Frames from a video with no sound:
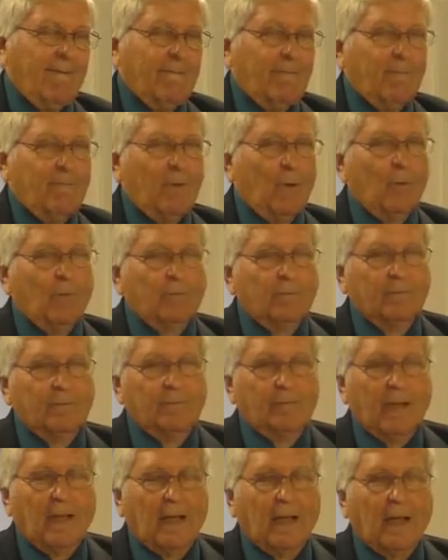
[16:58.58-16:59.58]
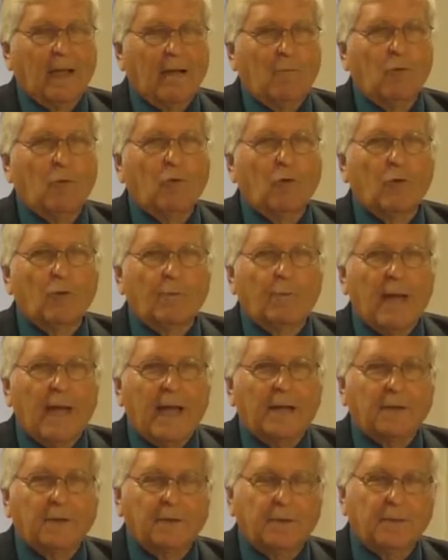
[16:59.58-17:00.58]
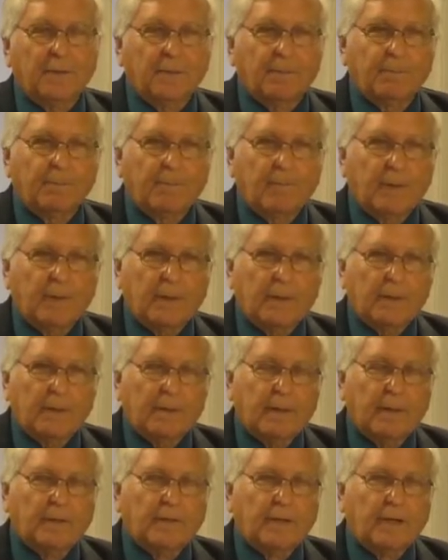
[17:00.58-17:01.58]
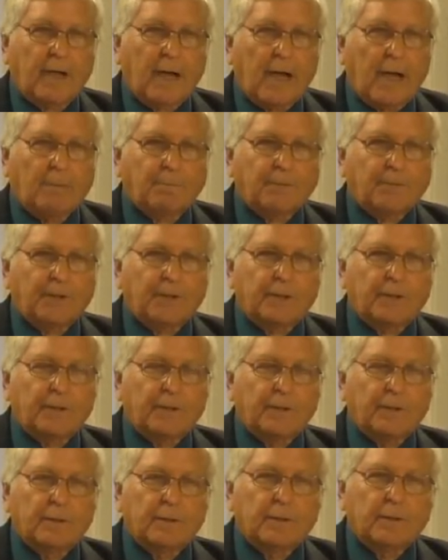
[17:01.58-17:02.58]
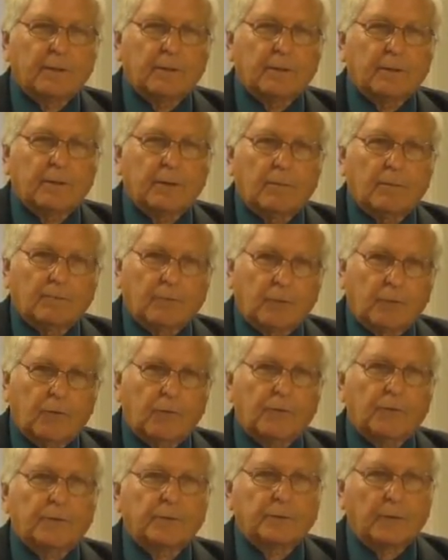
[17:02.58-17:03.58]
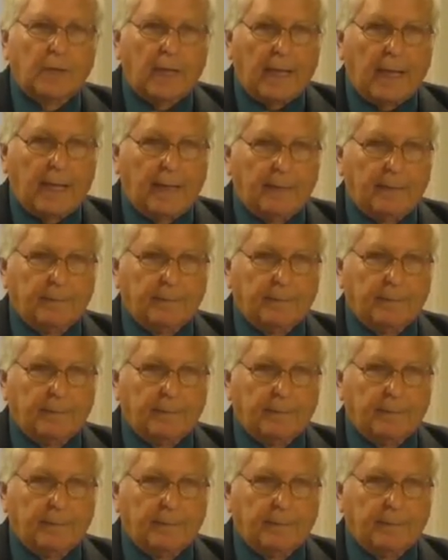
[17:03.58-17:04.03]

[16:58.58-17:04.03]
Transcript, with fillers: But, folks, I want to remind you that the opposite of truth is a lie.